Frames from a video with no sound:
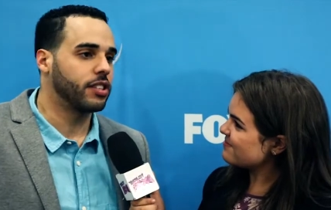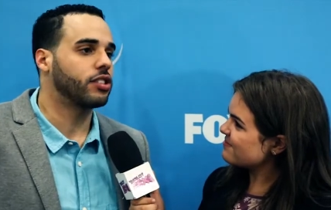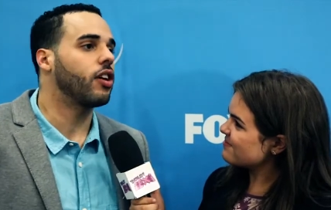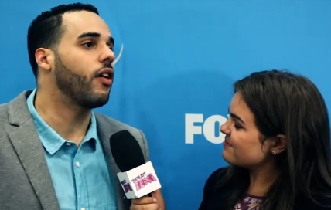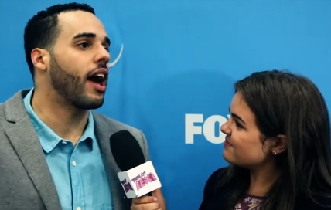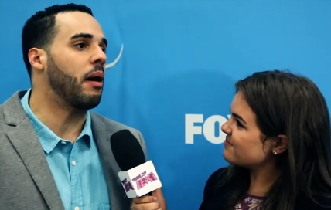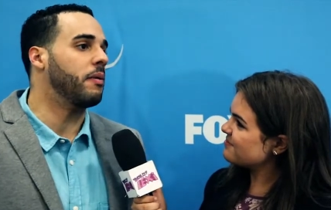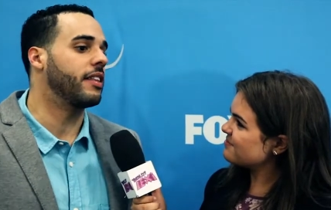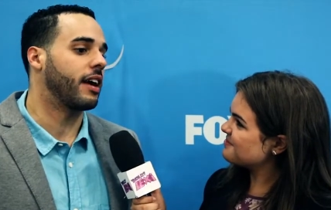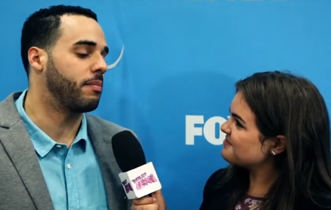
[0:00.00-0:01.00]
Speaker 1: just so happy
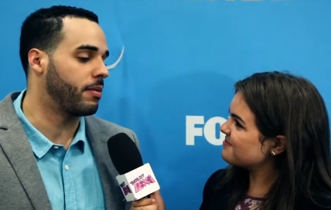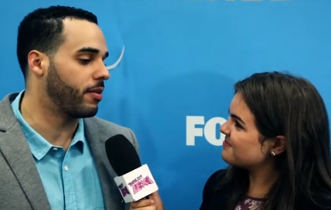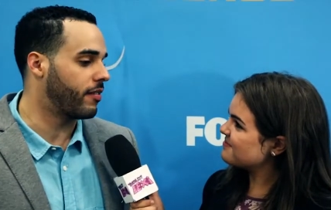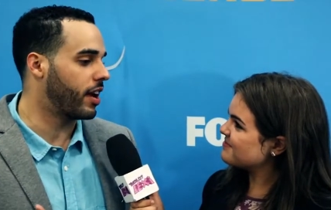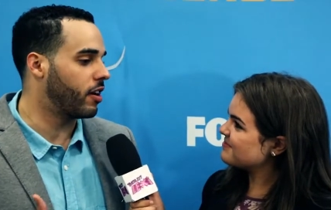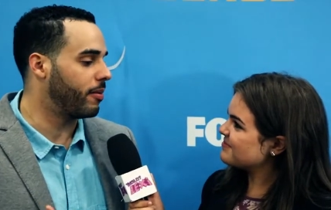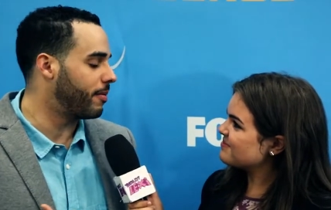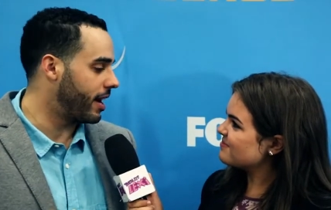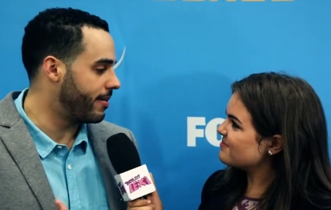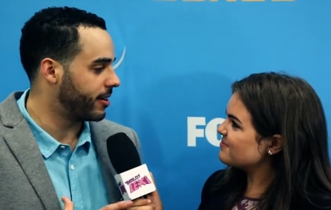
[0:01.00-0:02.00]
that people have had an open
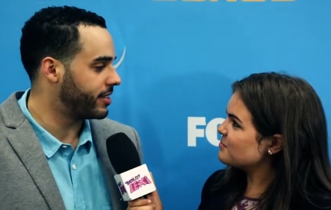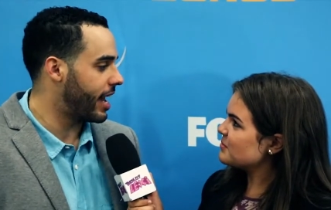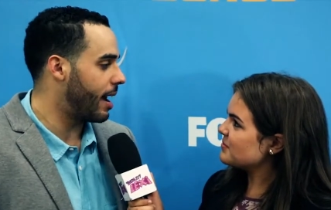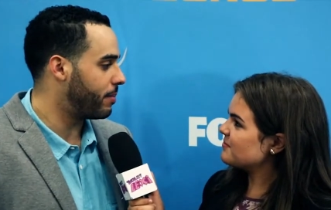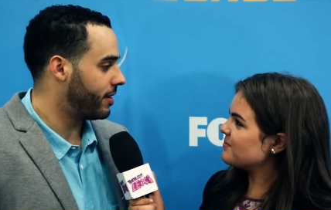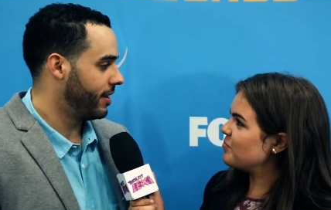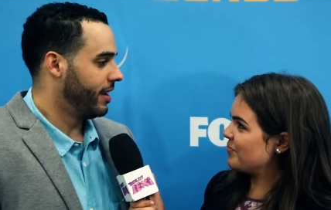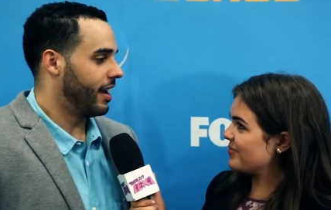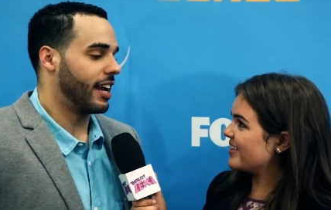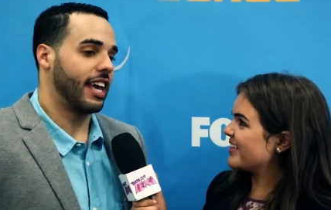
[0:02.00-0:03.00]
mind about tap.
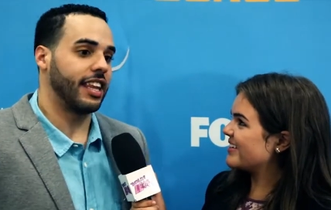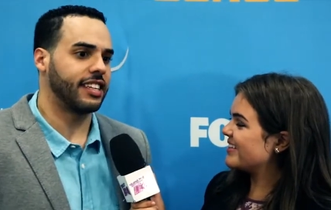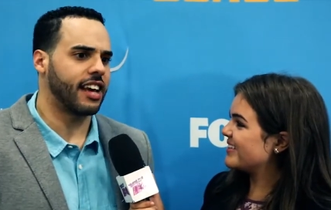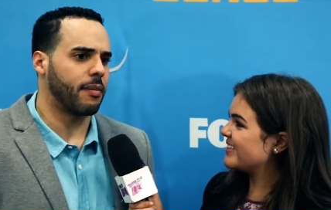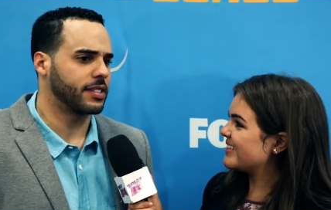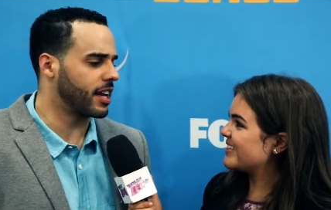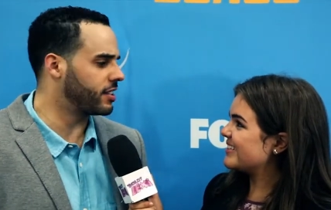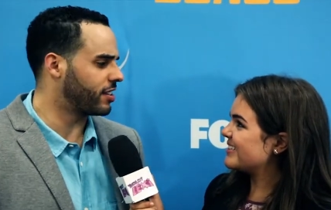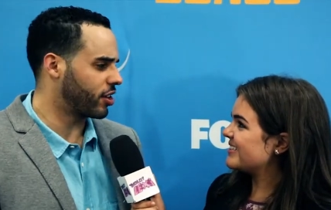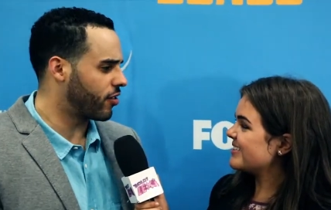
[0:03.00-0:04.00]
Again, that tap has gotten
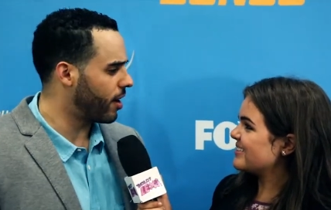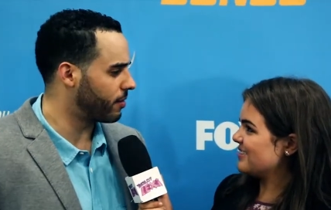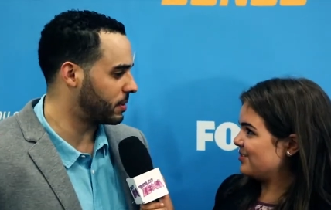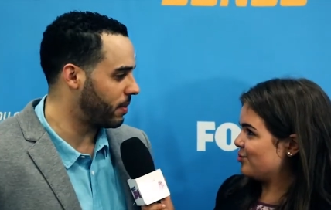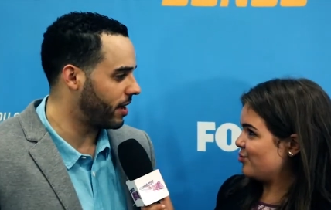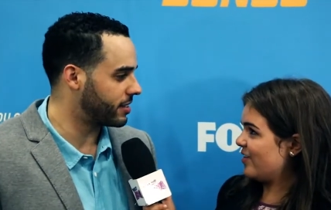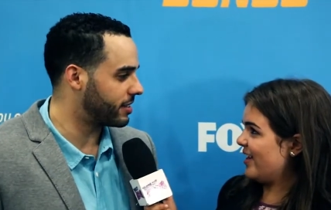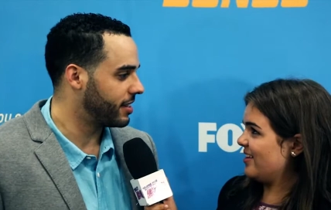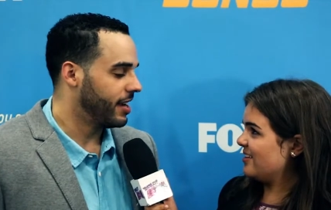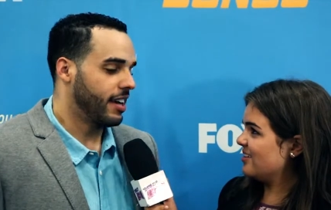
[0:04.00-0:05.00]
such a great response
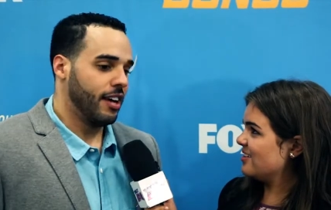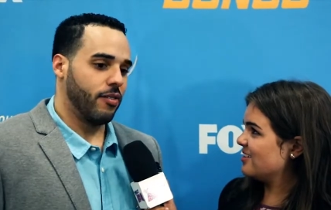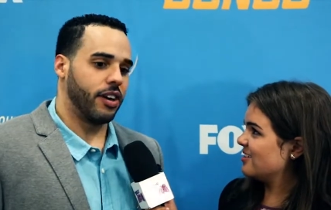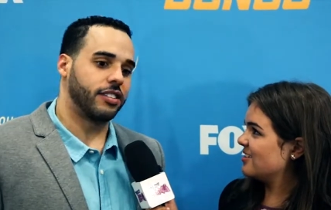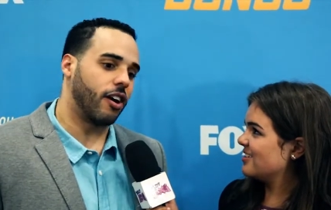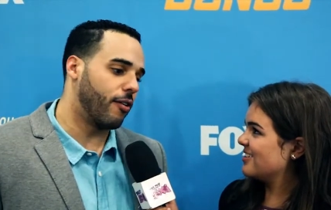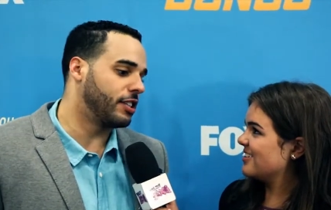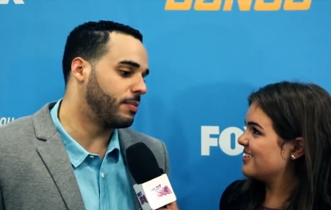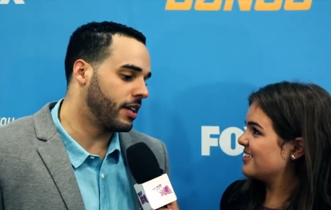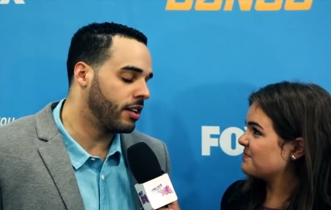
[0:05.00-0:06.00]
when it's always
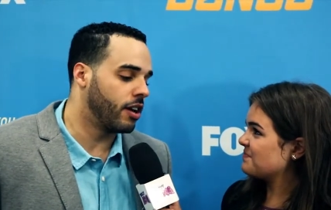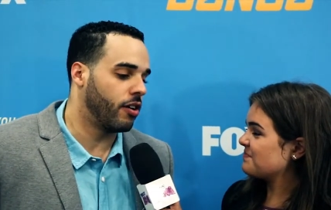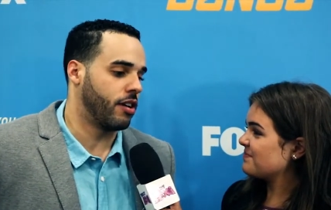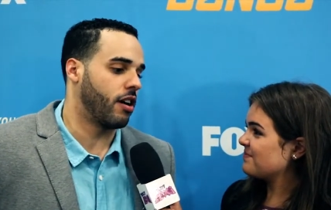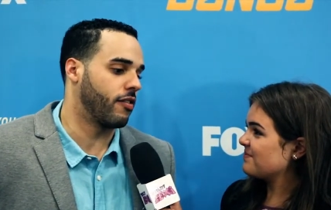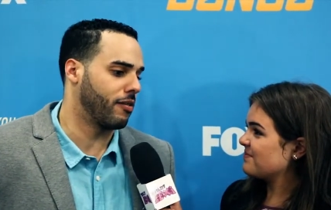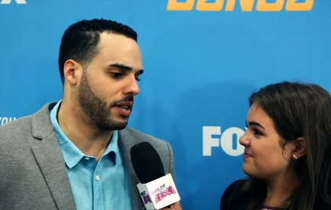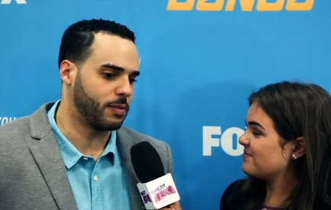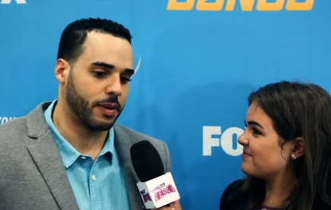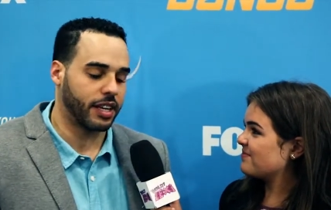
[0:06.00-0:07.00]
been, you know, the art form
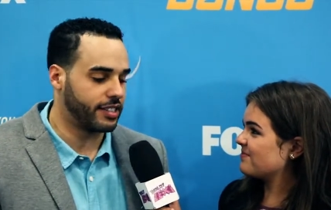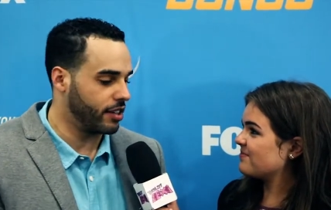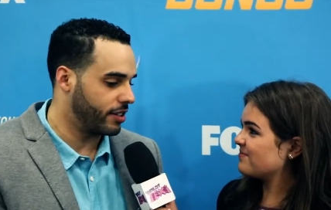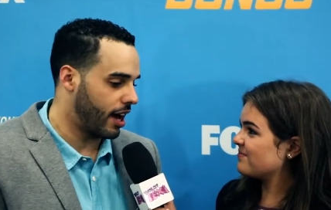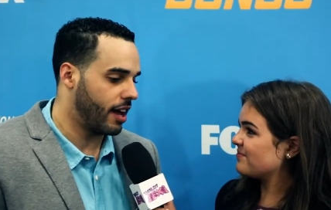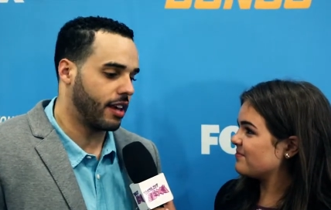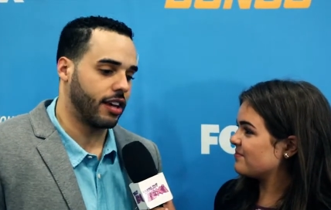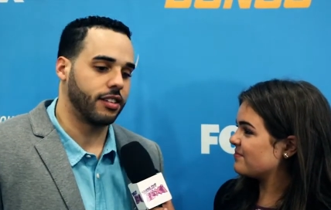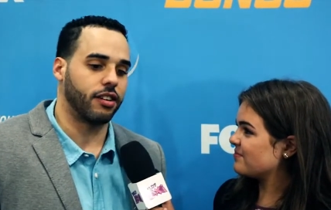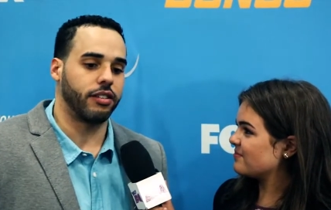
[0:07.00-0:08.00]
that's been considered dying, and
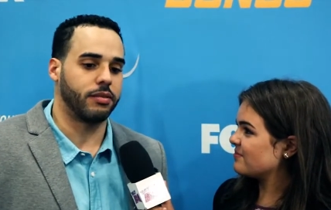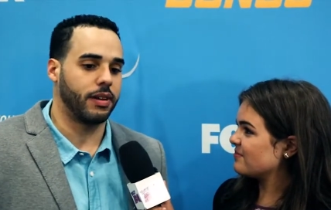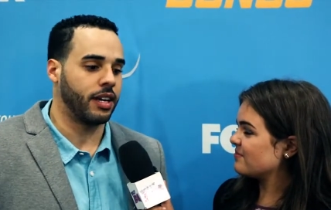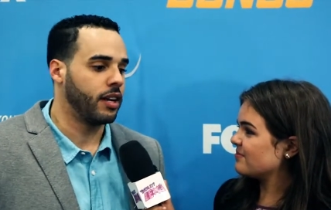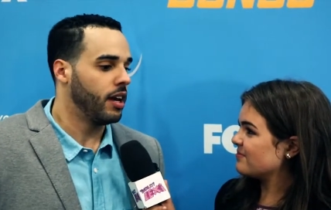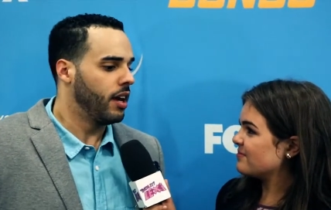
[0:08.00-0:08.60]
it's always been,